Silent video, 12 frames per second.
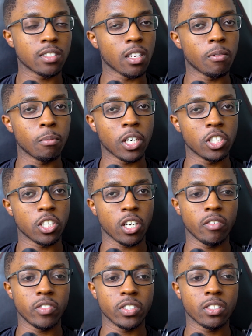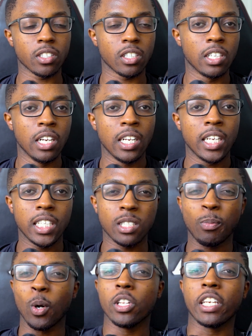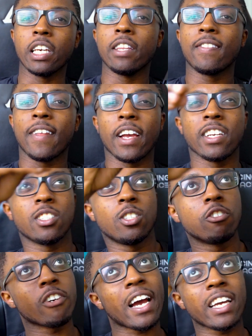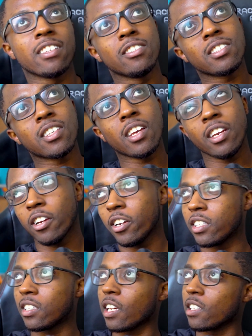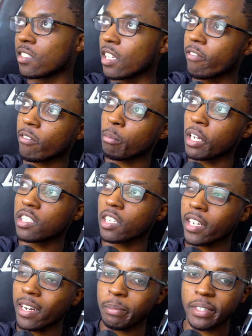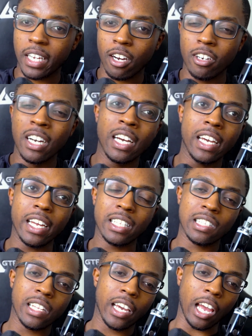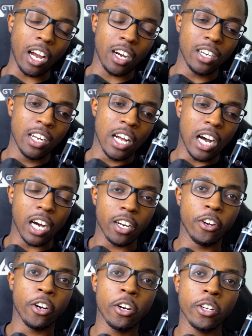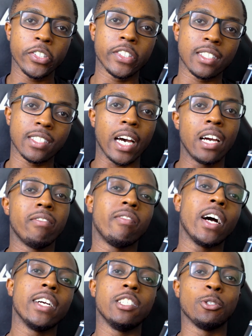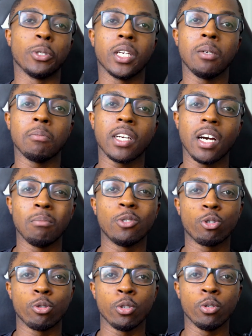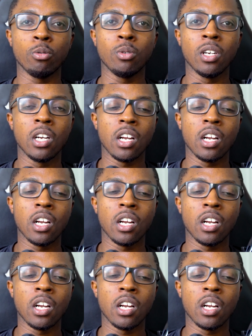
stuff about Jarvis and he's pulling in things, dragging this here and things, information comes out. It's like a nerd's sci-fi dream come true,